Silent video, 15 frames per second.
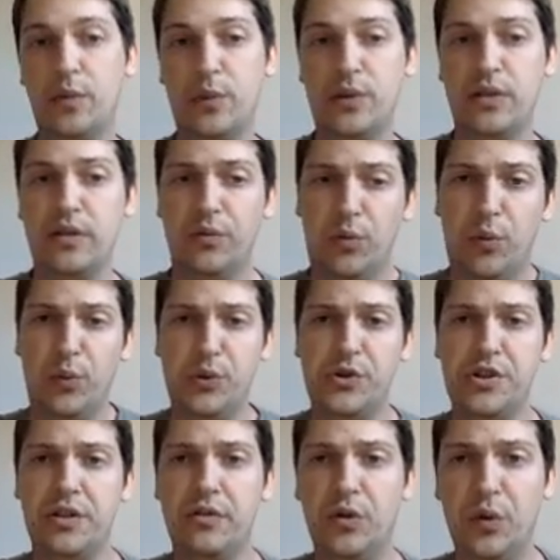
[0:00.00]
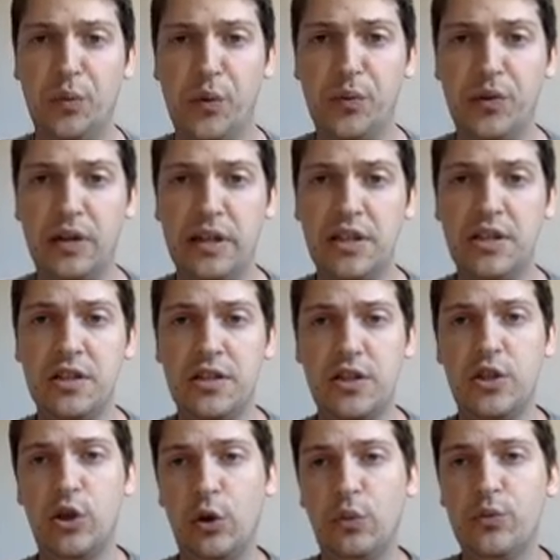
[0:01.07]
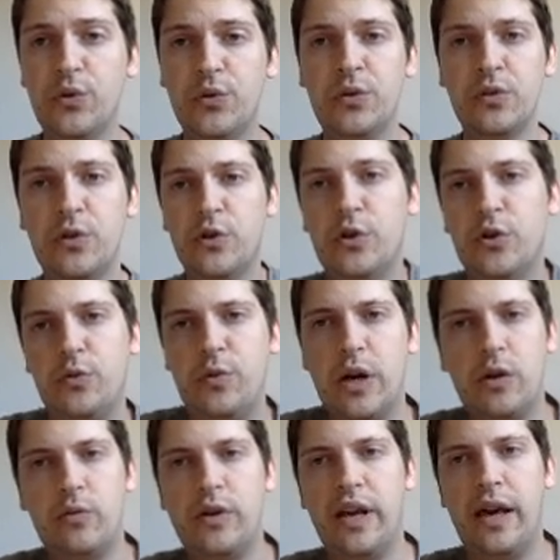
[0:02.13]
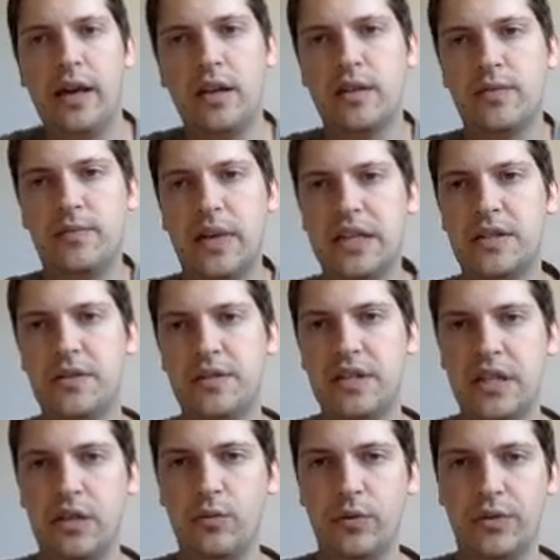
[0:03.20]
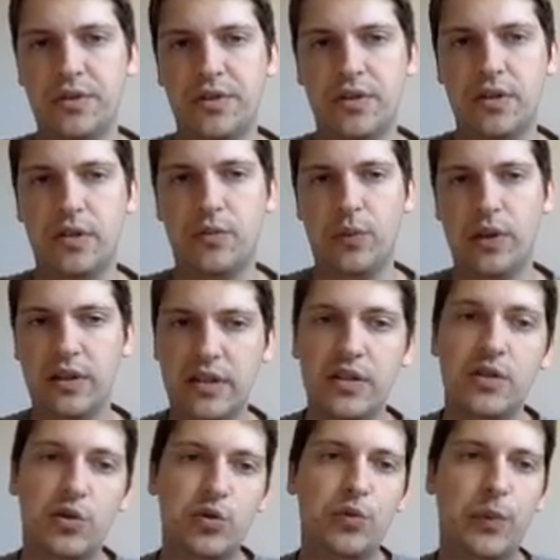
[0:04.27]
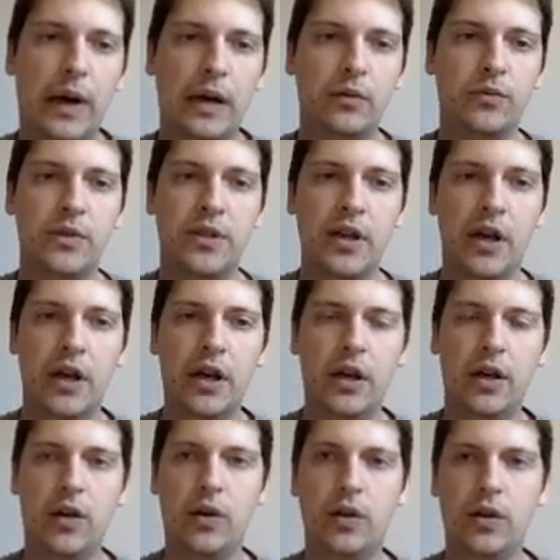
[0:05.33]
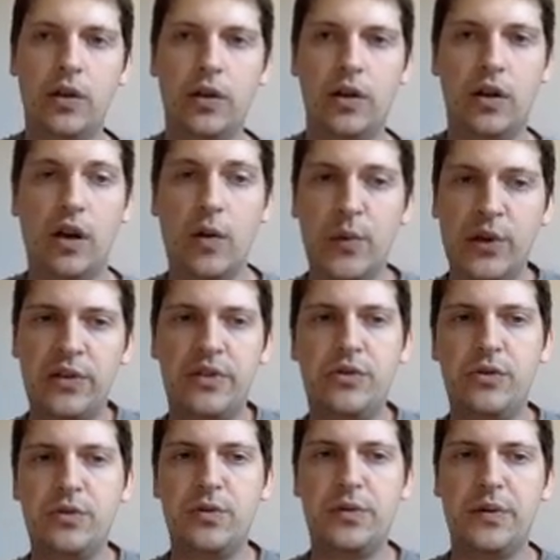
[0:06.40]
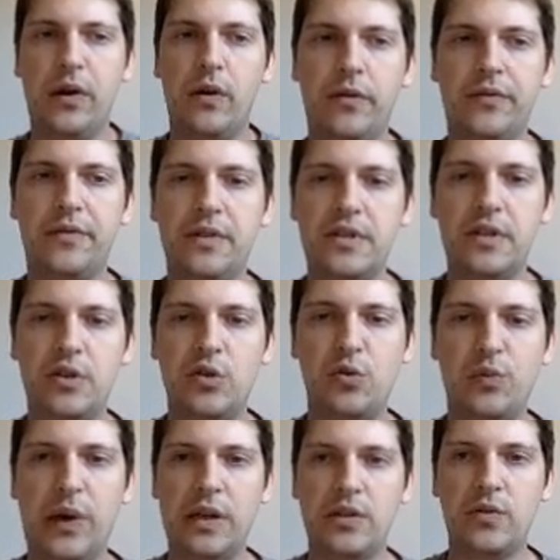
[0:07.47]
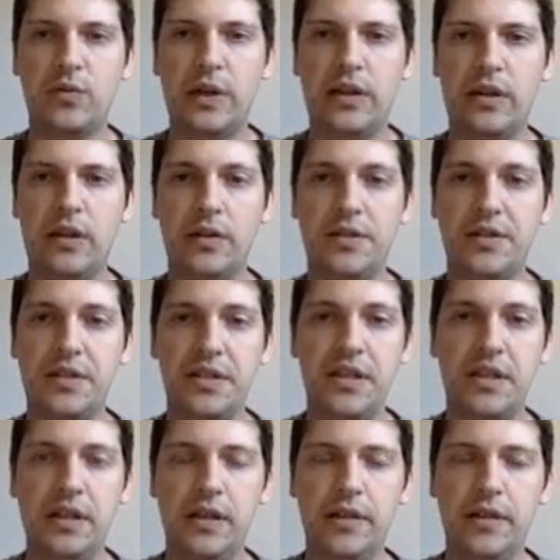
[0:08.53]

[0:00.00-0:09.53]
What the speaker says: positive proportion of the population, so mutant could recreate master sequence. But these two bounds, the common terms of these two bounds will not see